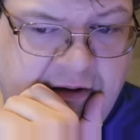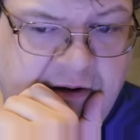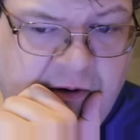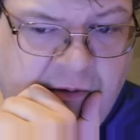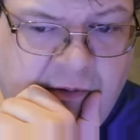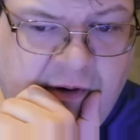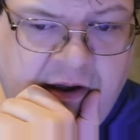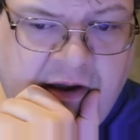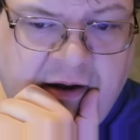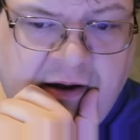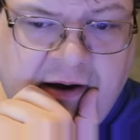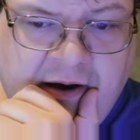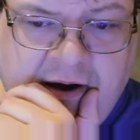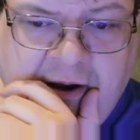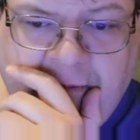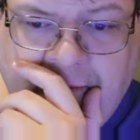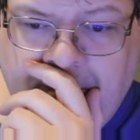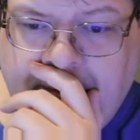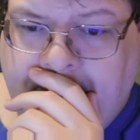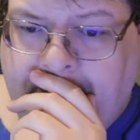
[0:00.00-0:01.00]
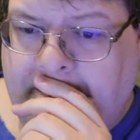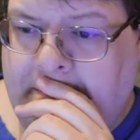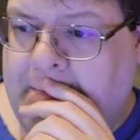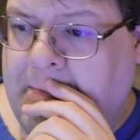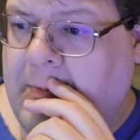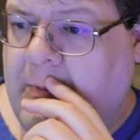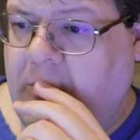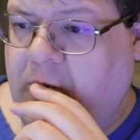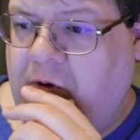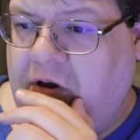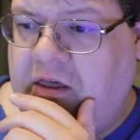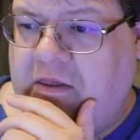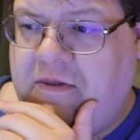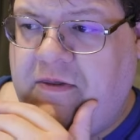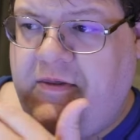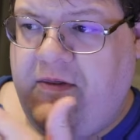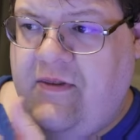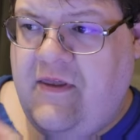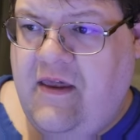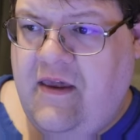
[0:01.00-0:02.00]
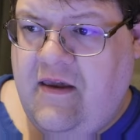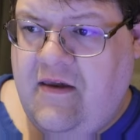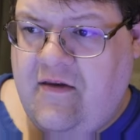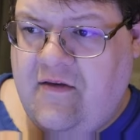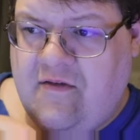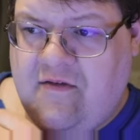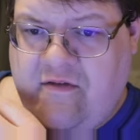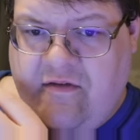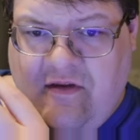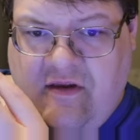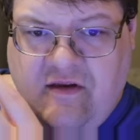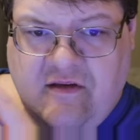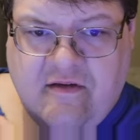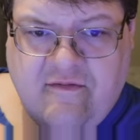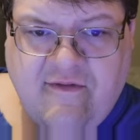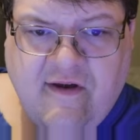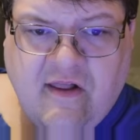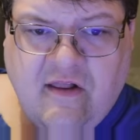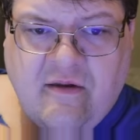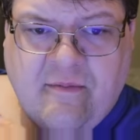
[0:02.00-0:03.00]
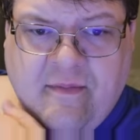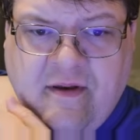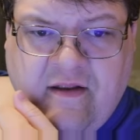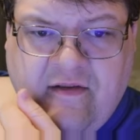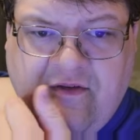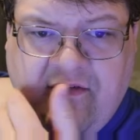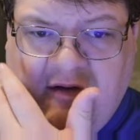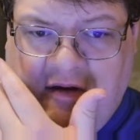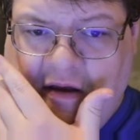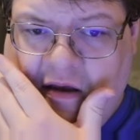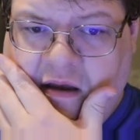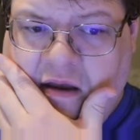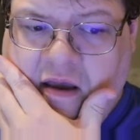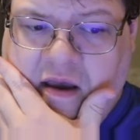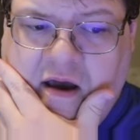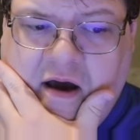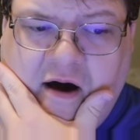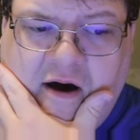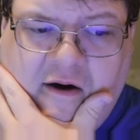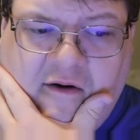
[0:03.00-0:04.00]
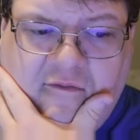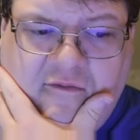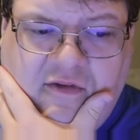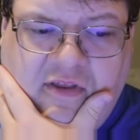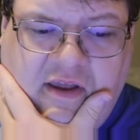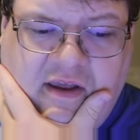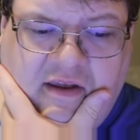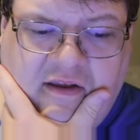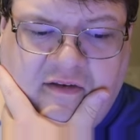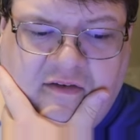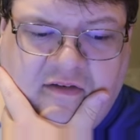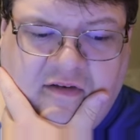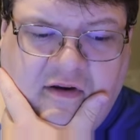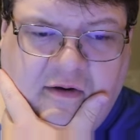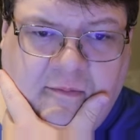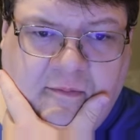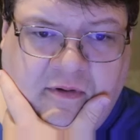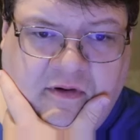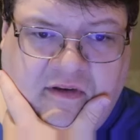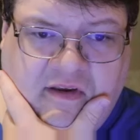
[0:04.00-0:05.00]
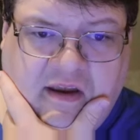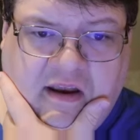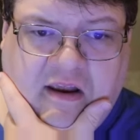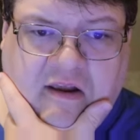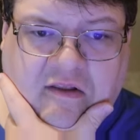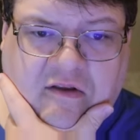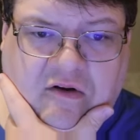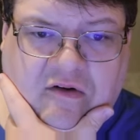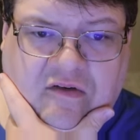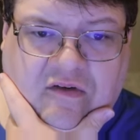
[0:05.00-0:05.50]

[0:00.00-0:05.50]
going on with the developments of these particular